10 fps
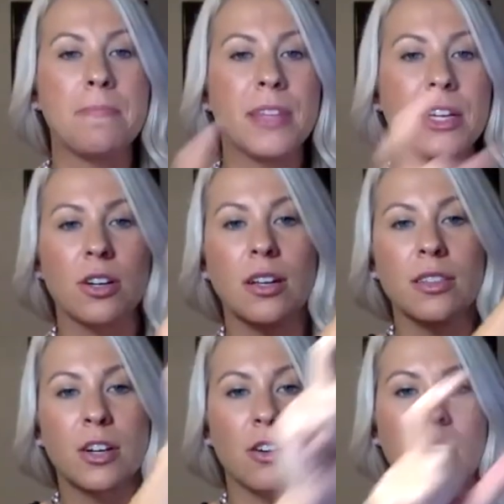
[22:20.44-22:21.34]
there
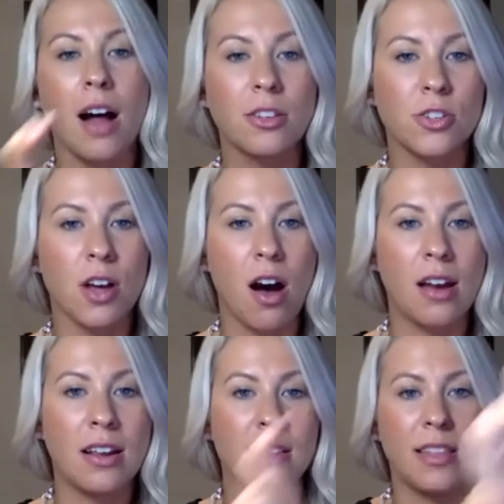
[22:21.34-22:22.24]
are colors
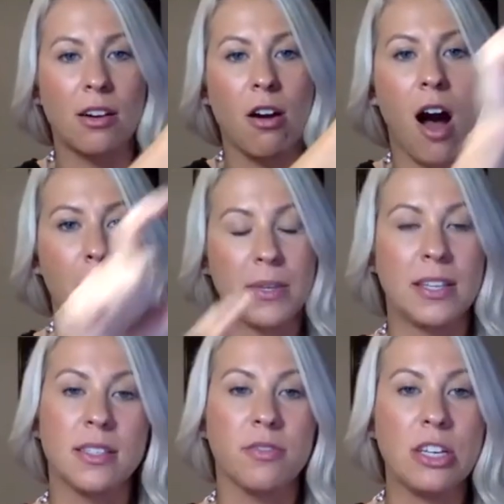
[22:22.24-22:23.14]
on it that are
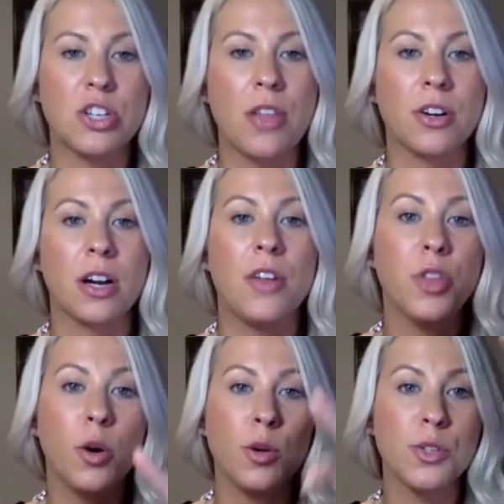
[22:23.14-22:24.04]
opposites of each other, and
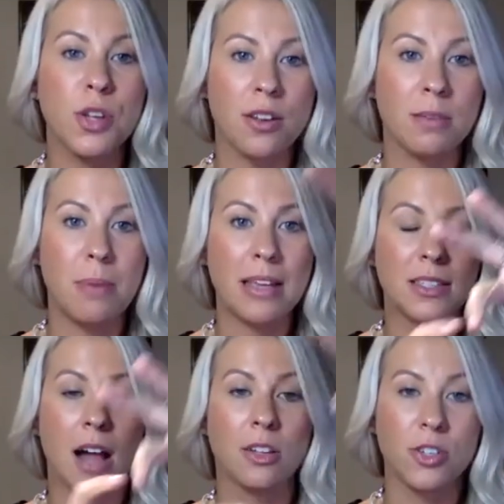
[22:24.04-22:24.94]
those are the
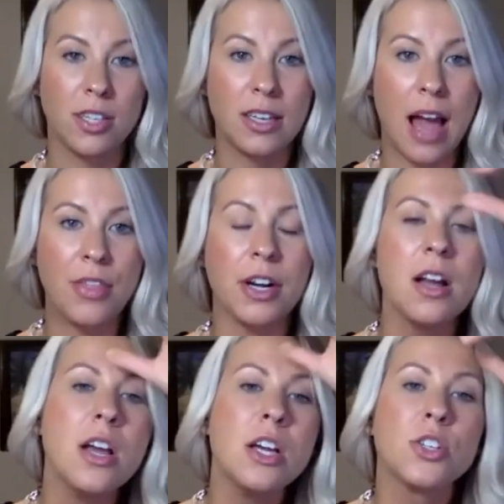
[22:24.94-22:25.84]
best colors together.
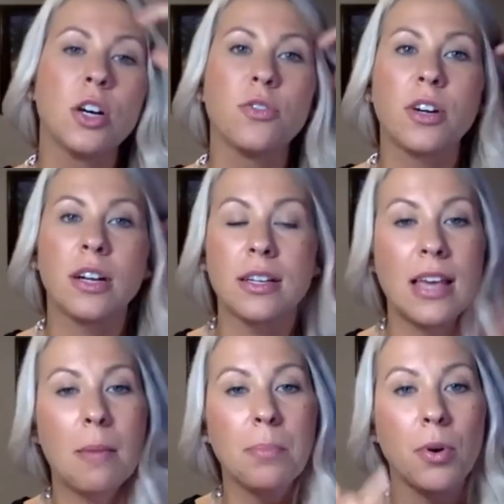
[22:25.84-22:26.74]
So for
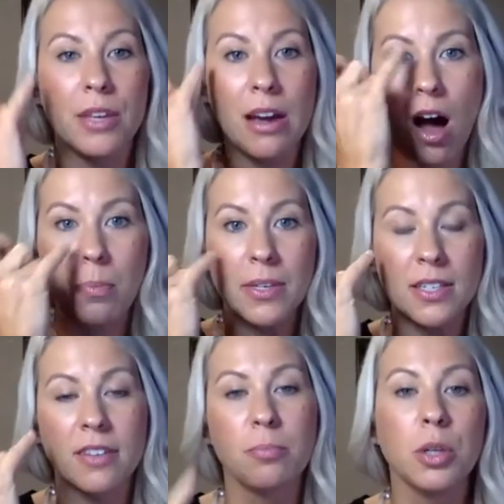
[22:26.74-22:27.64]
example, the
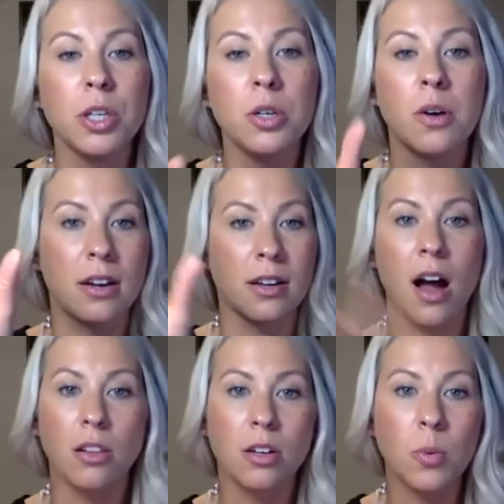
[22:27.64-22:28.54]
opposite of blue on a
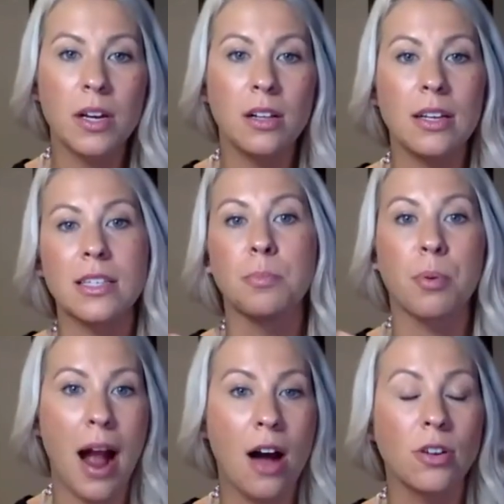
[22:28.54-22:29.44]
color wheel is brown.